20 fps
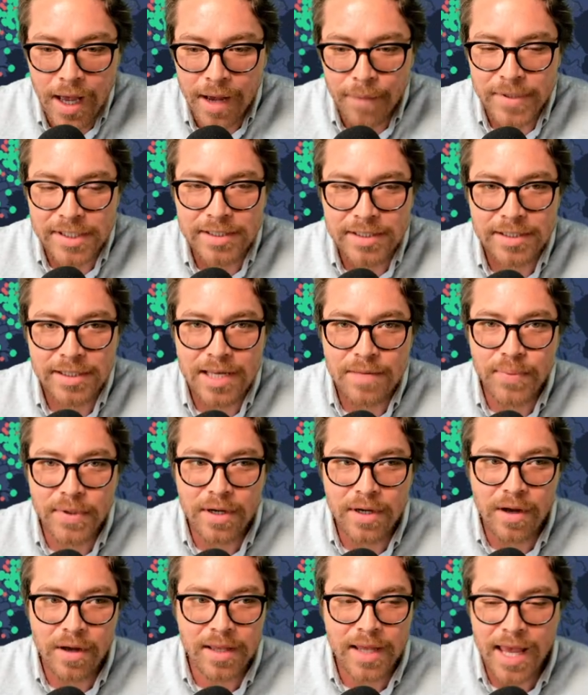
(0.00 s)
I've been
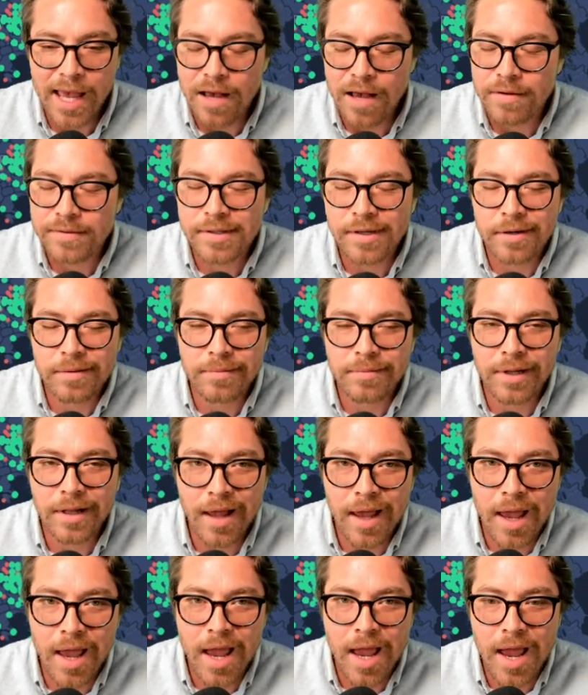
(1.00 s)
sleeping all day. I was up
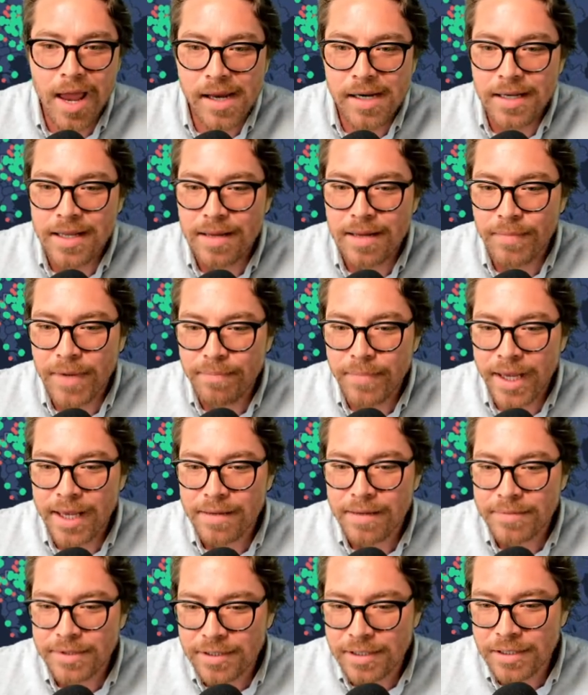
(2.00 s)
late, and then my
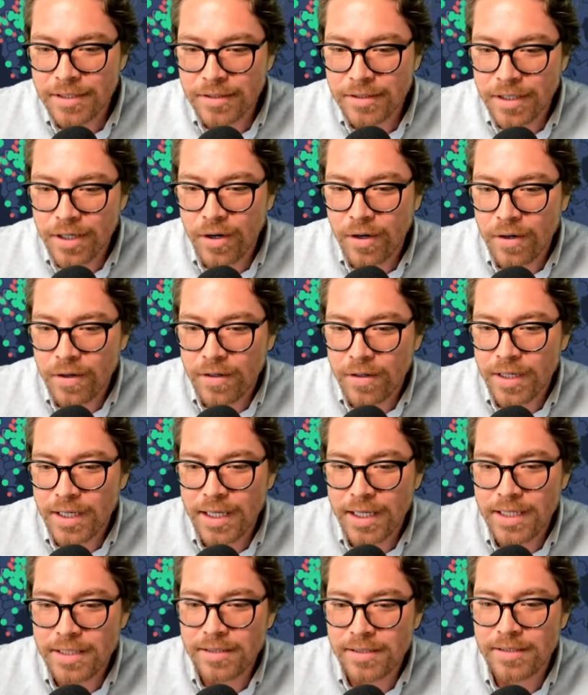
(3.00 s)
babysitter called
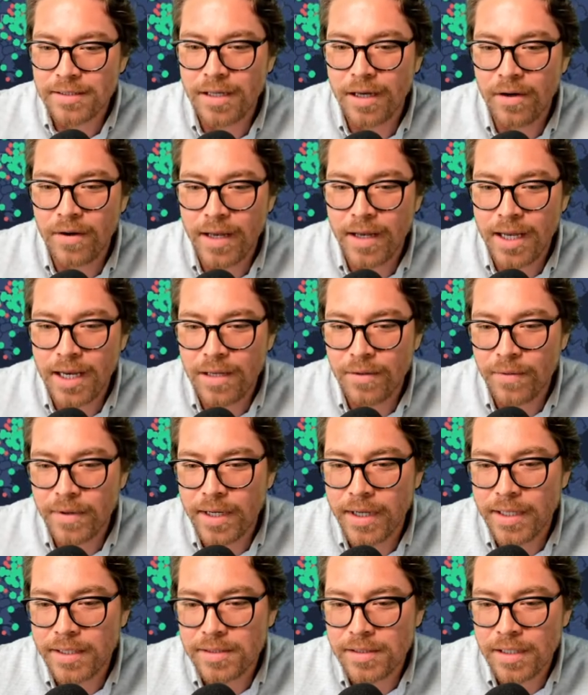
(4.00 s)
in. So,
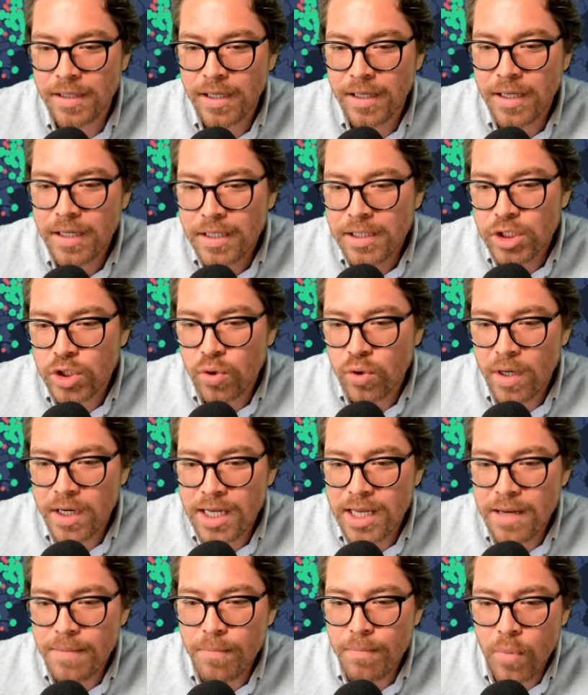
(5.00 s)
anyways,
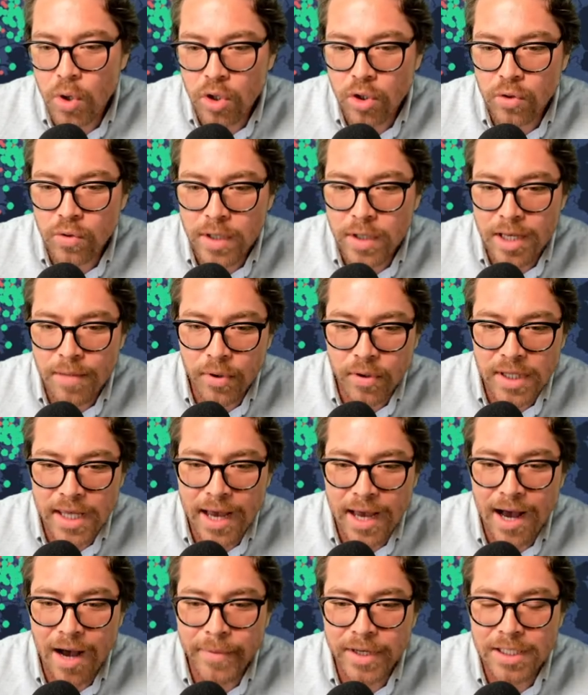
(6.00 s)
trendy Myrtle Hippo.
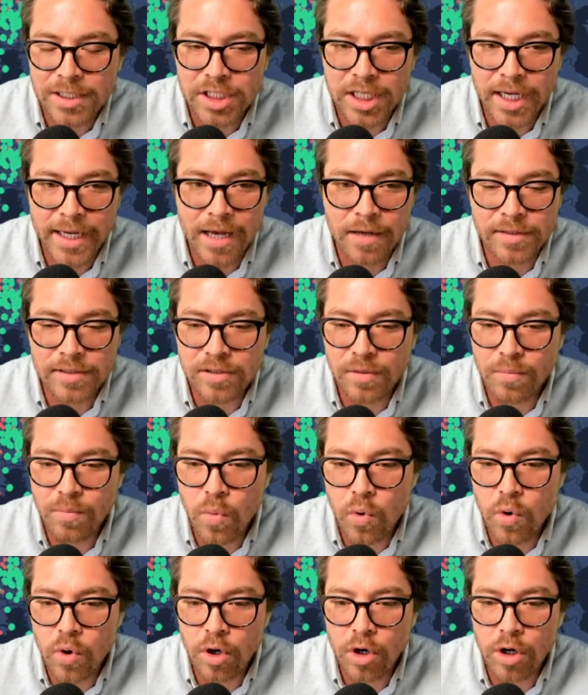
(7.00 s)
Yeah, I'm gonna check out some
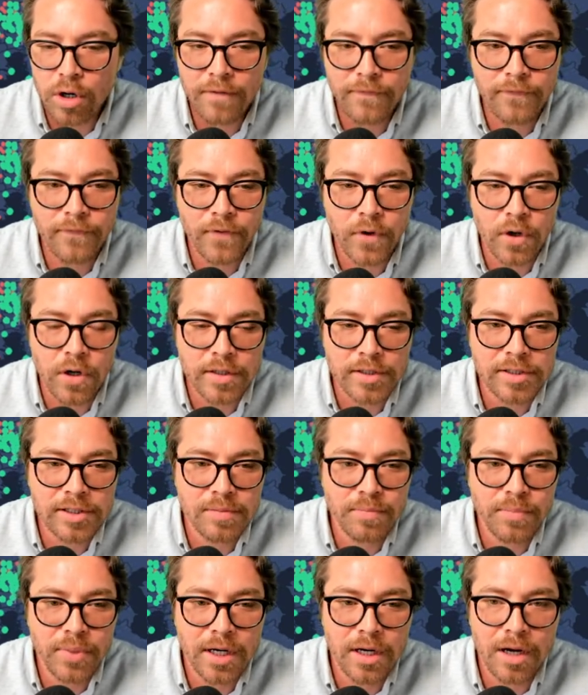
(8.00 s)
more
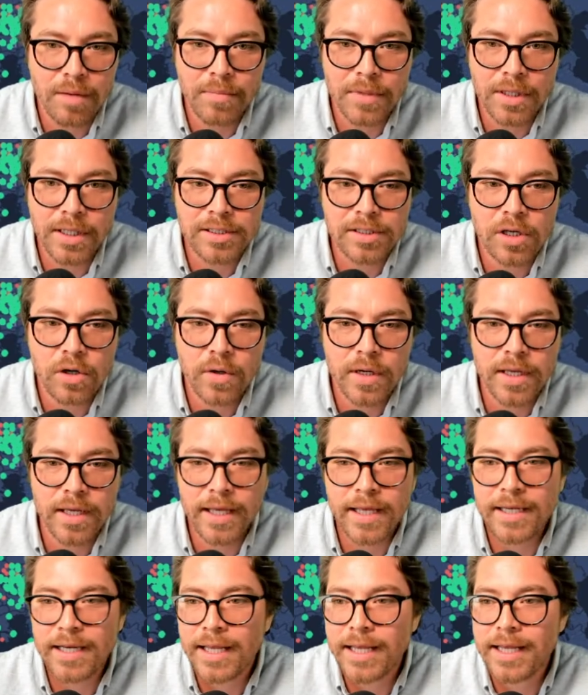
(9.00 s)
first, but um, let's go
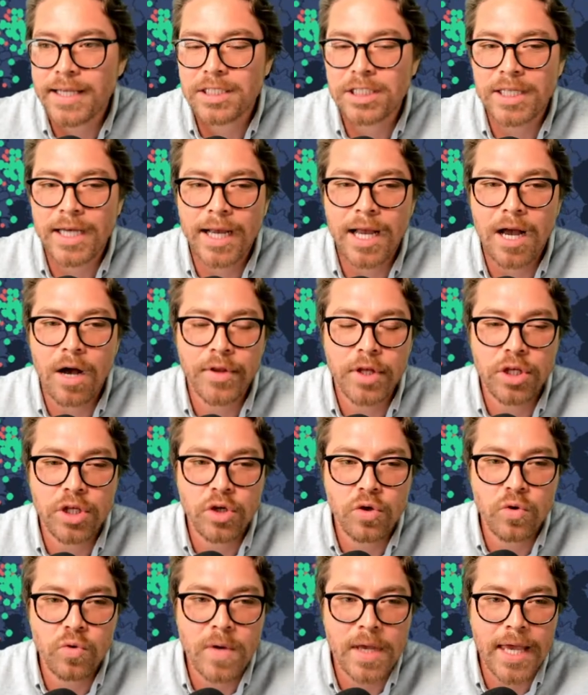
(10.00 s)
ahead and check out
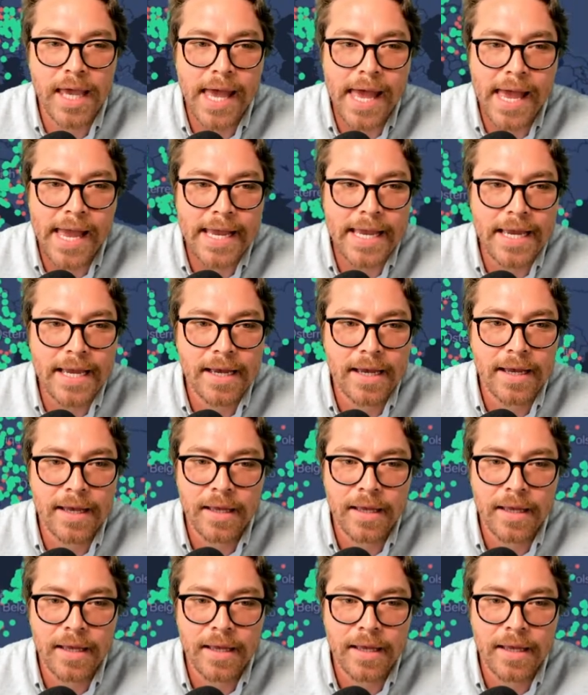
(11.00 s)
the UK